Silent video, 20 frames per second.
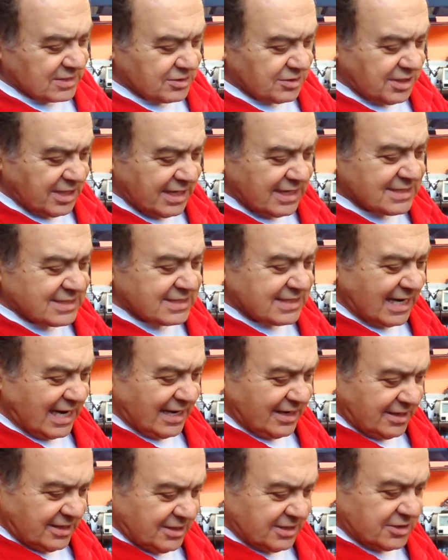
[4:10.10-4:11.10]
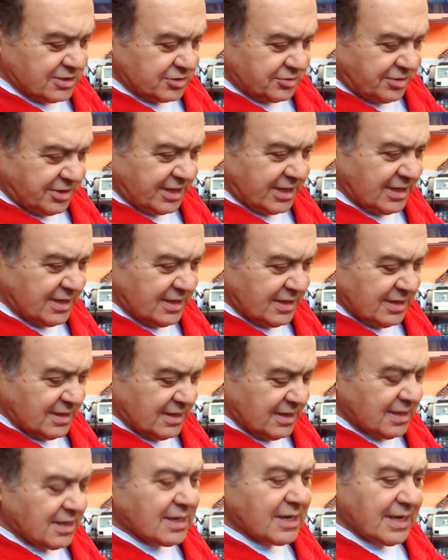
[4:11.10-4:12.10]
So the inside of the string
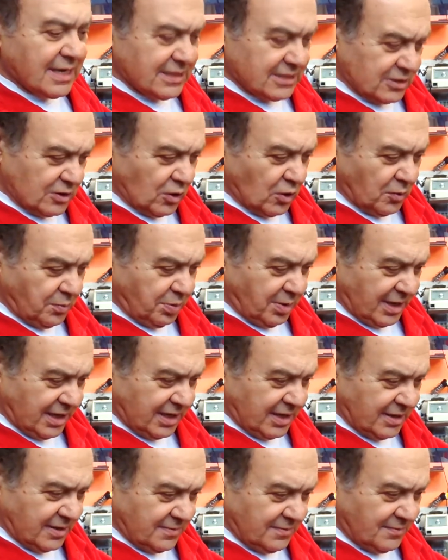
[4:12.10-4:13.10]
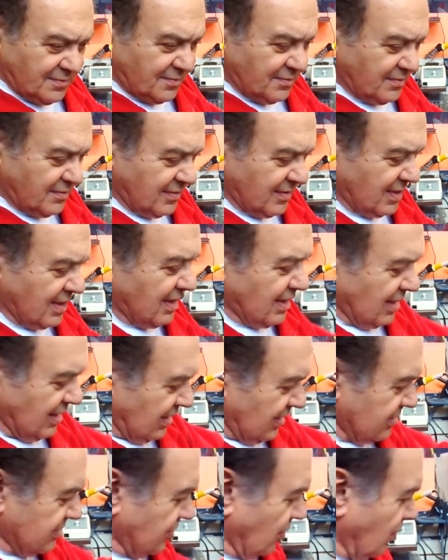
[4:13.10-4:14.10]
is gold plated.
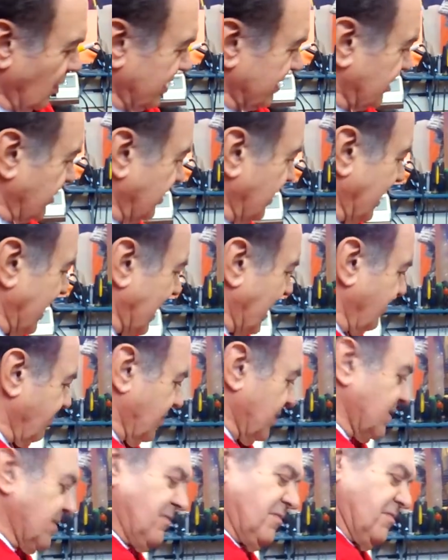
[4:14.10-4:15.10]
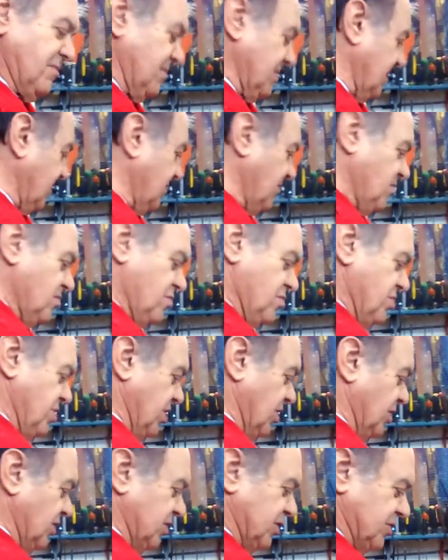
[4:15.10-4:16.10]
So what's going to happen?
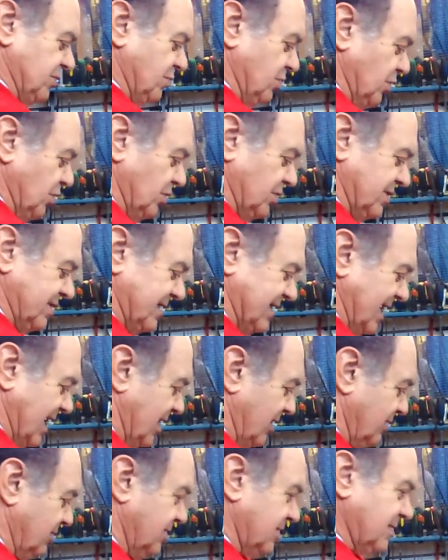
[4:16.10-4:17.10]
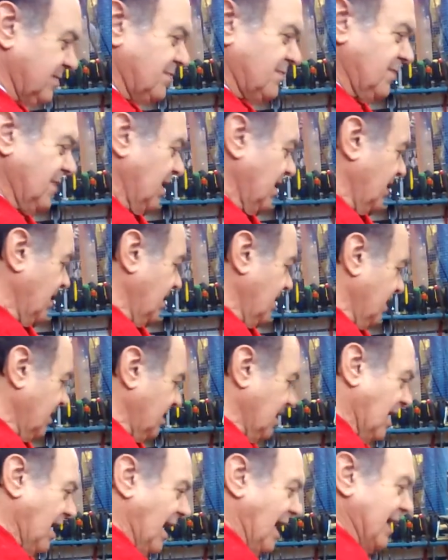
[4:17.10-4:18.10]
Real smooth sound.
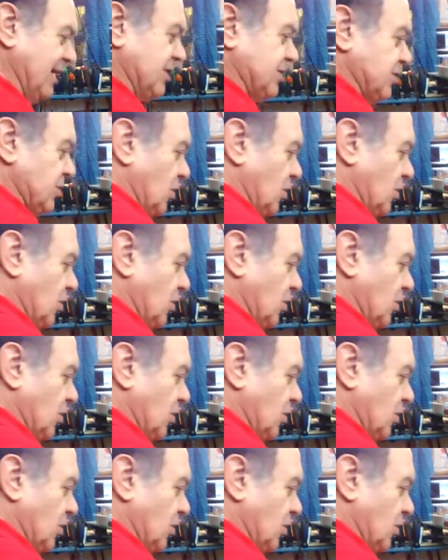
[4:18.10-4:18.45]
Now I